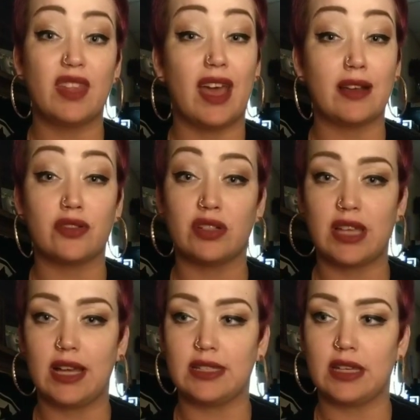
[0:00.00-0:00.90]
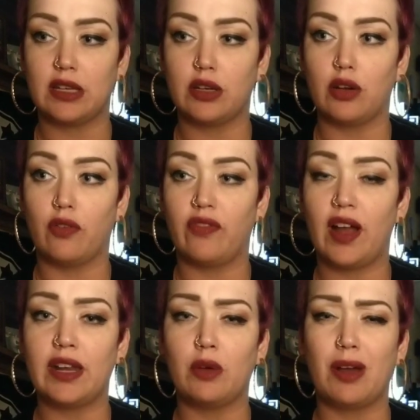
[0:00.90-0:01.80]
exercising,
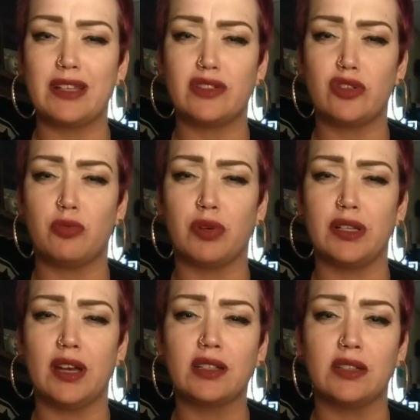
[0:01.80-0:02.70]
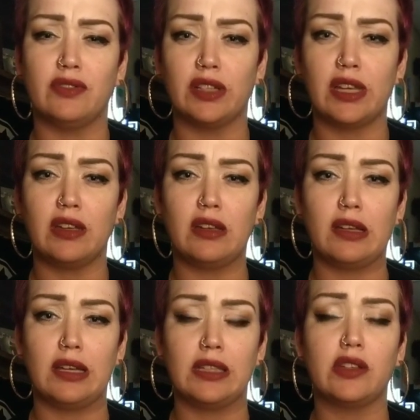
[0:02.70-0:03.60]
finding ways to productively
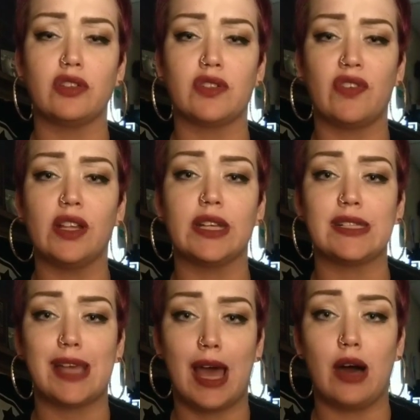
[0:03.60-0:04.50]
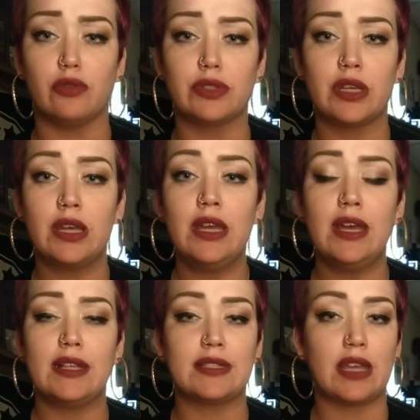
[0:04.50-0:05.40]
get those feelings out
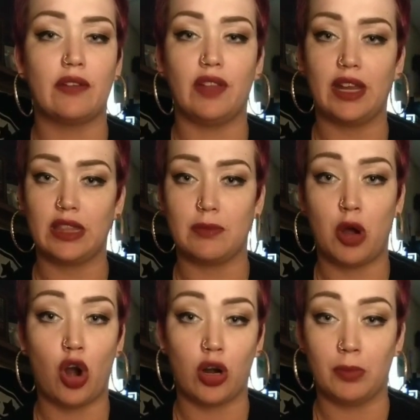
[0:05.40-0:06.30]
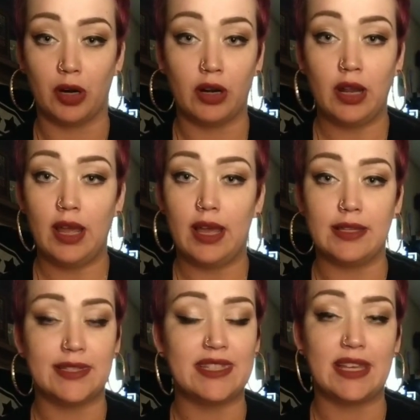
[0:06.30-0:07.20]
instead of letting them harbor
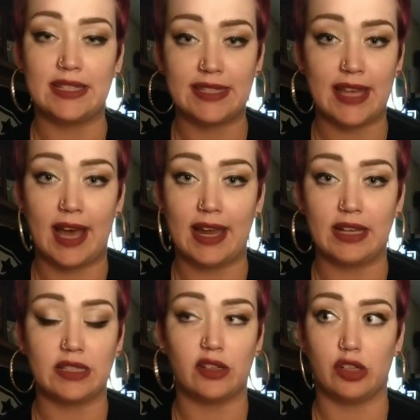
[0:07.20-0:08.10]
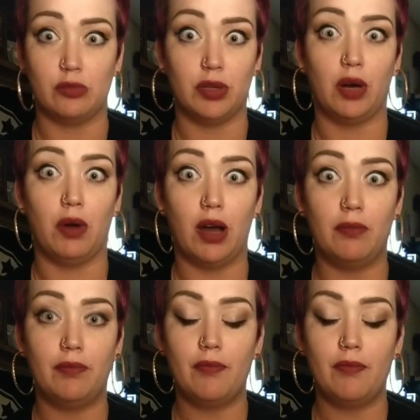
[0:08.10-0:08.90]
and sit inside until you blow up.